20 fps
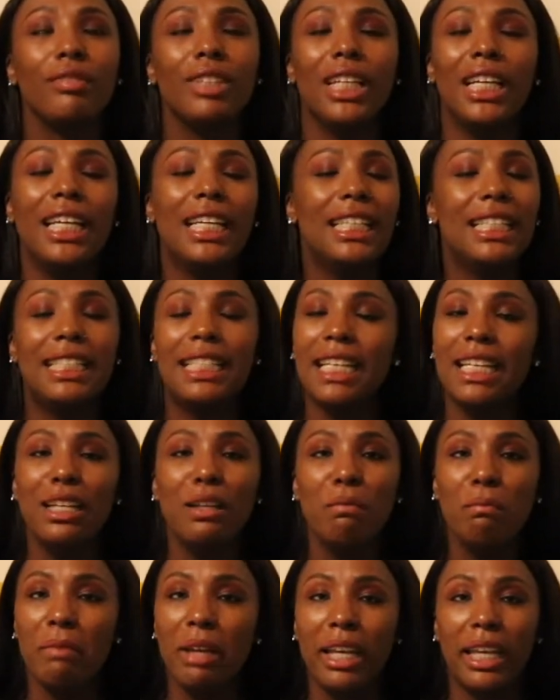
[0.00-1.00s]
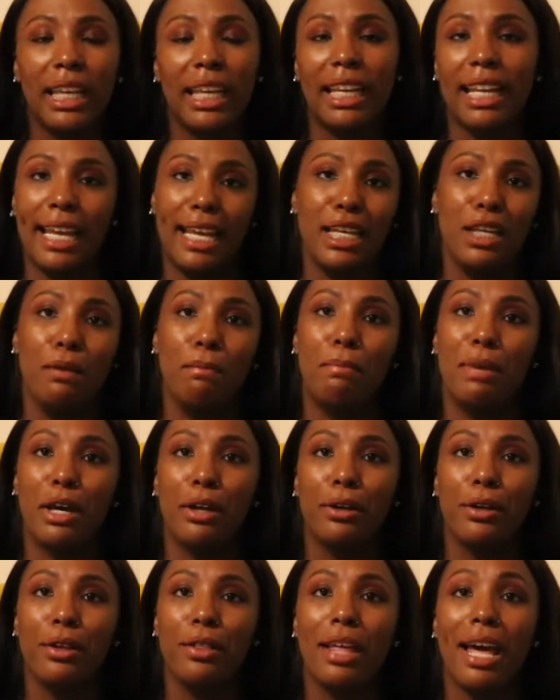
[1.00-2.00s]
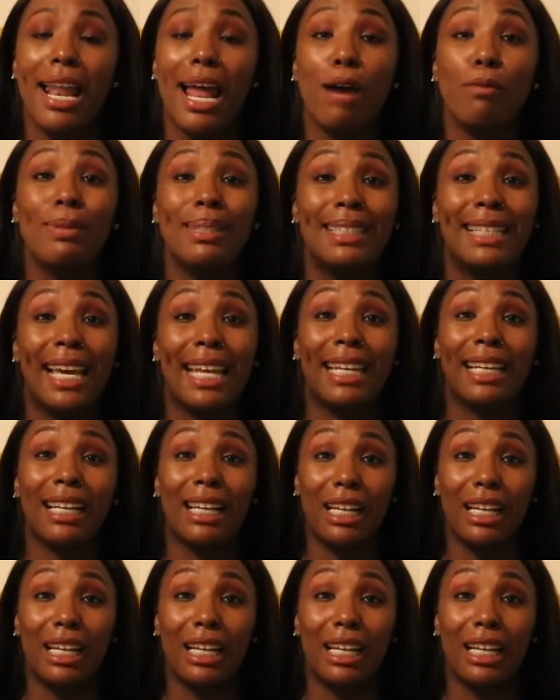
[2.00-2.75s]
it didn't make it any better that I was getting